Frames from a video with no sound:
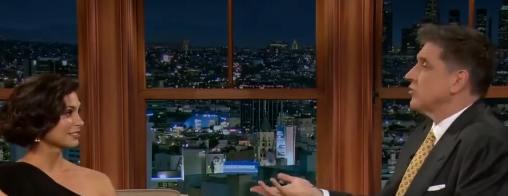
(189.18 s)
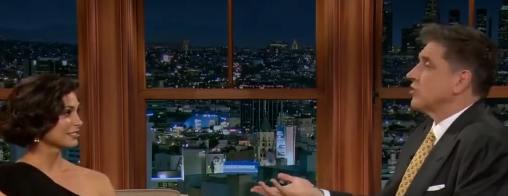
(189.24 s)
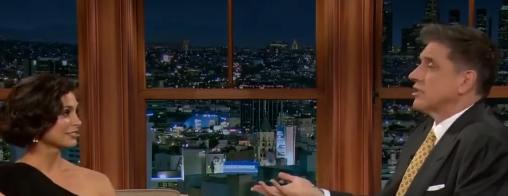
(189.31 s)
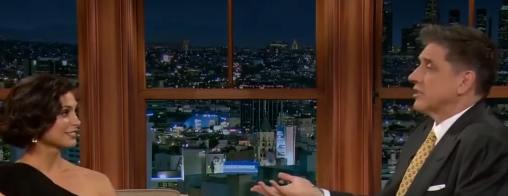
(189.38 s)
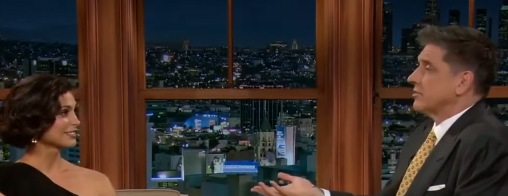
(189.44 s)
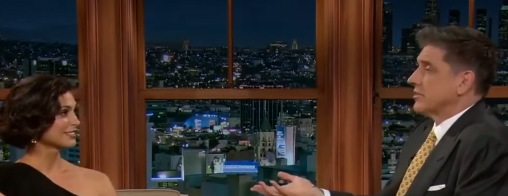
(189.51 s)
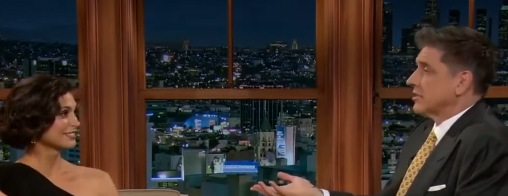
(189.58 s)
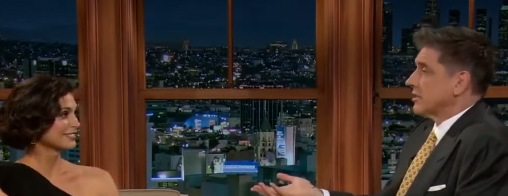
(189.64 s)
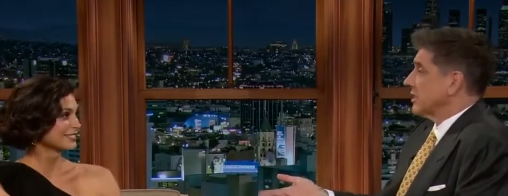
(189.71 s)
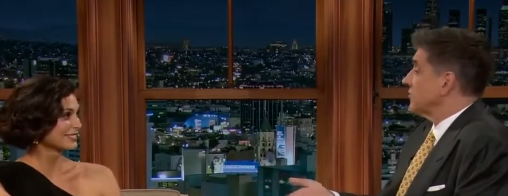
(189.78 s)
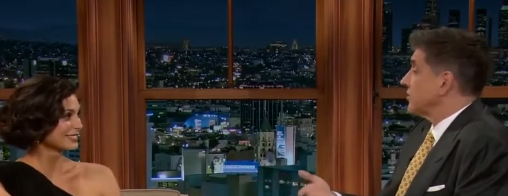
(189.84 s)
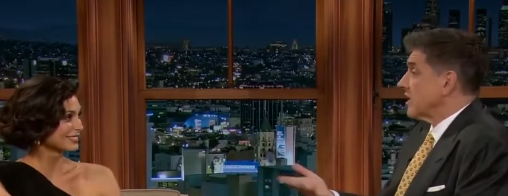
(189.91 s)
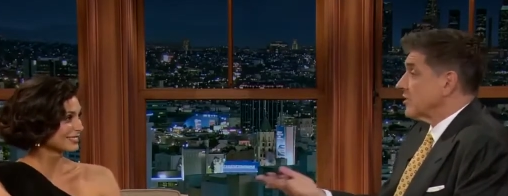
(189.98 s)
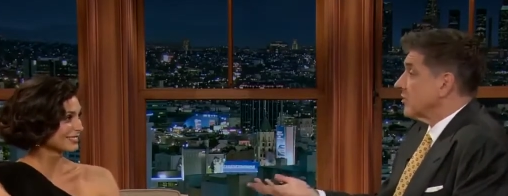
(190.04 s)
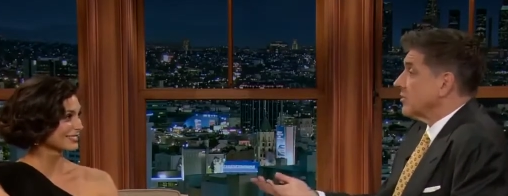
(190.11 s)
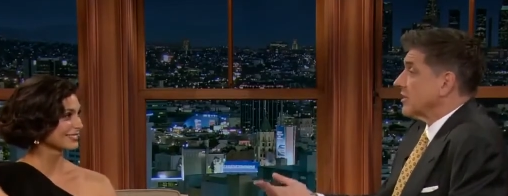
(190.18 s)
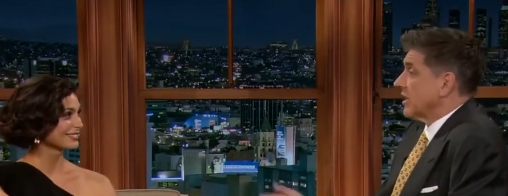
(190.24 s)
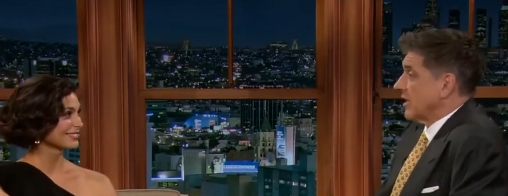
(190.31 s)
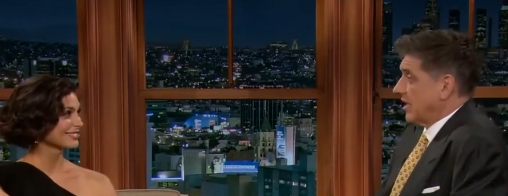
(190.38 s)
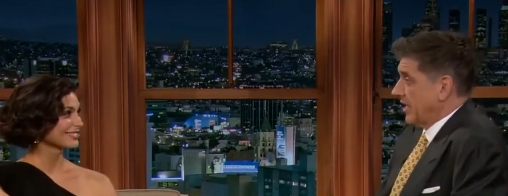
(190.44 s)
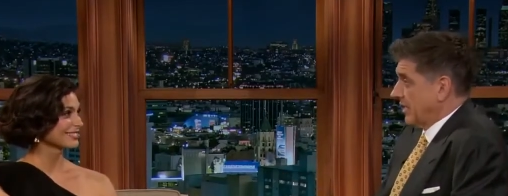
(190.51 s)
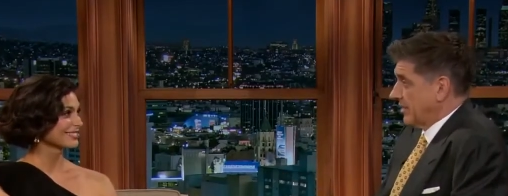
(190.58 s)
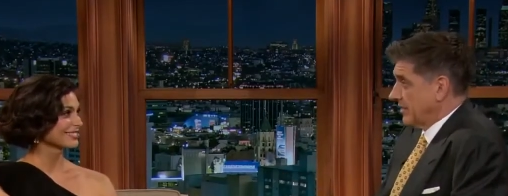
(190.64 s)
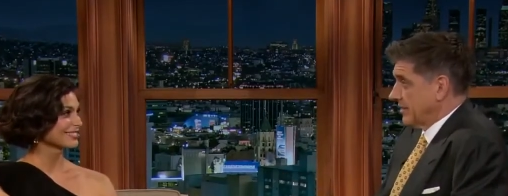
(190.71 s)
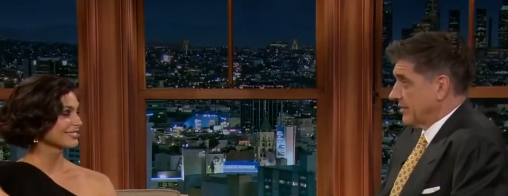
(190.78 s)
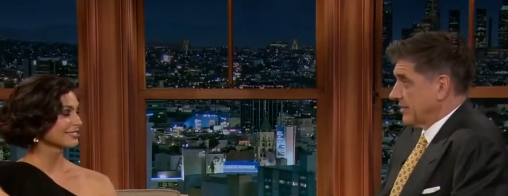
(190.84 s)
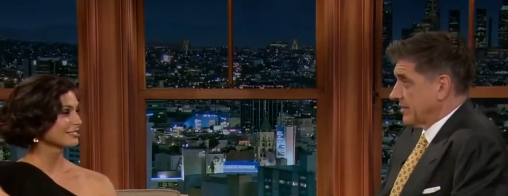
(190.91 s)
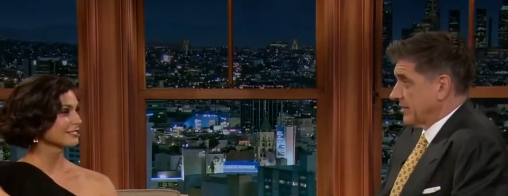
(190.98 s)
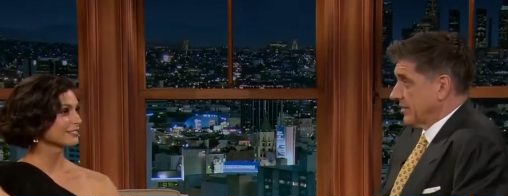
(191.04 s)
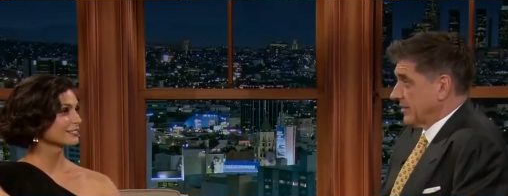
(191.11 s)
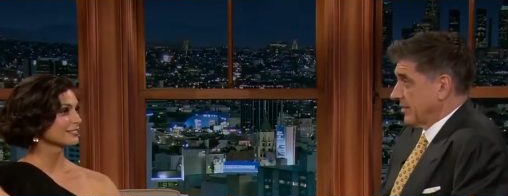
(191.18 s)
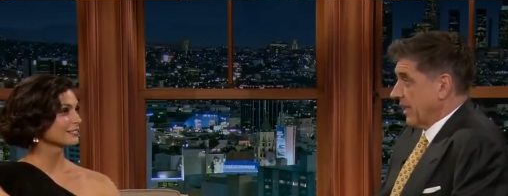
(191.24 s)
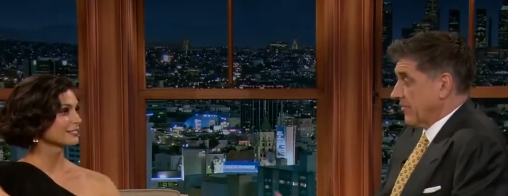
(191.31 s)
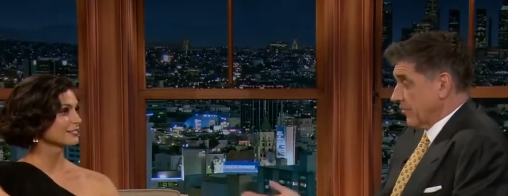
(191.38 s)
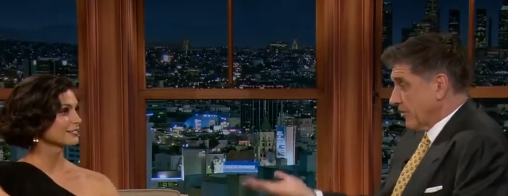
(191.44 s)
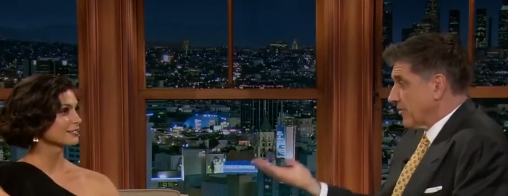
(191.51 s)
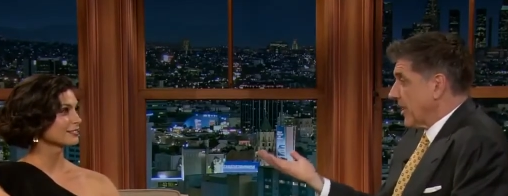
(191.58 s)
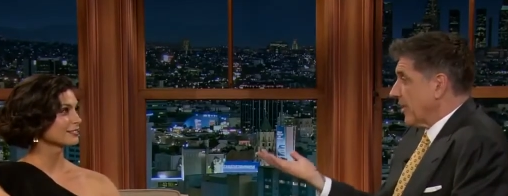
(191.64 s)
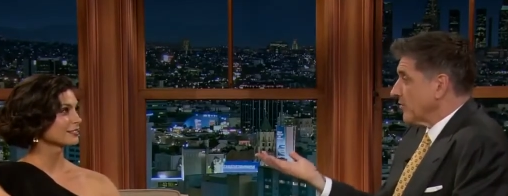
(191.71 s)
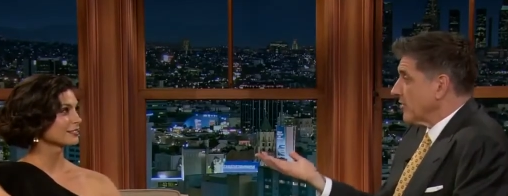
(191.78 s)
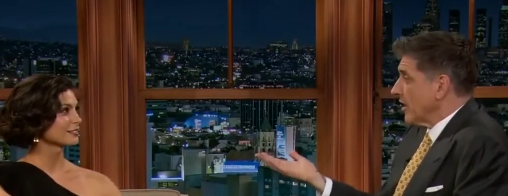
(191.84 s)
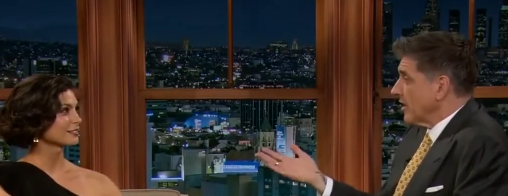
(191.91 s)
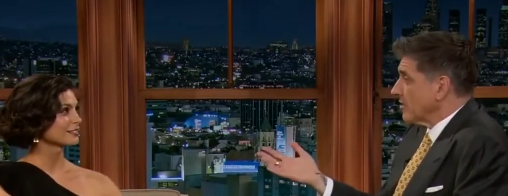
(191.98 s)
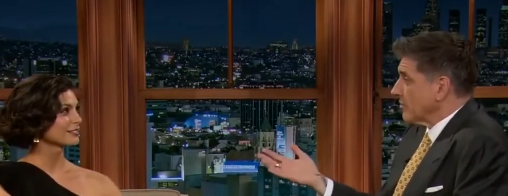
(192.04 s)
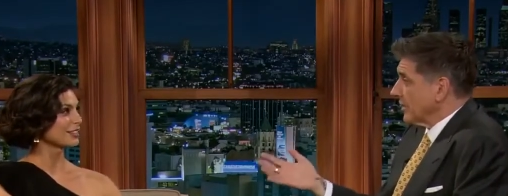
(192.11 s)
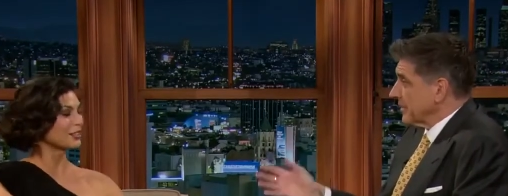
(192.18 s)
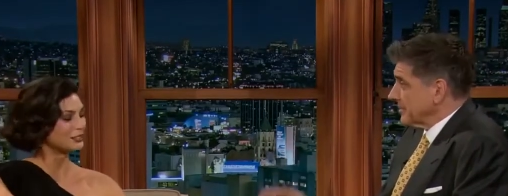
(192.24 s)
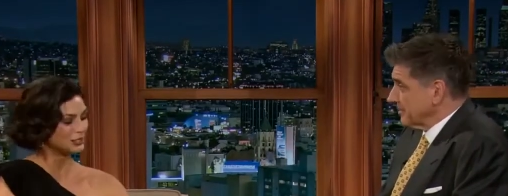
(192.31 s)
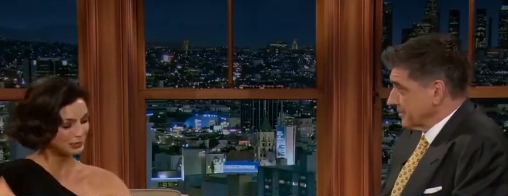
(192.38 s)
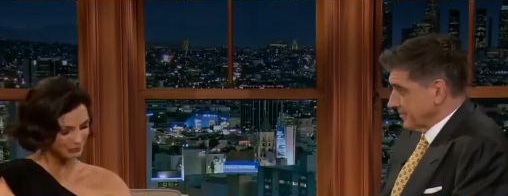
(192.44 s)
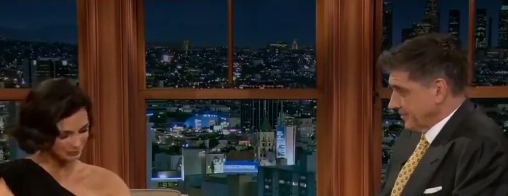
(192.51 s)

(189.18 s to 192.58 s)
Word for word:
Speaker 1: eat eucalyptus leaves, they don't get high. I found that out the hard way.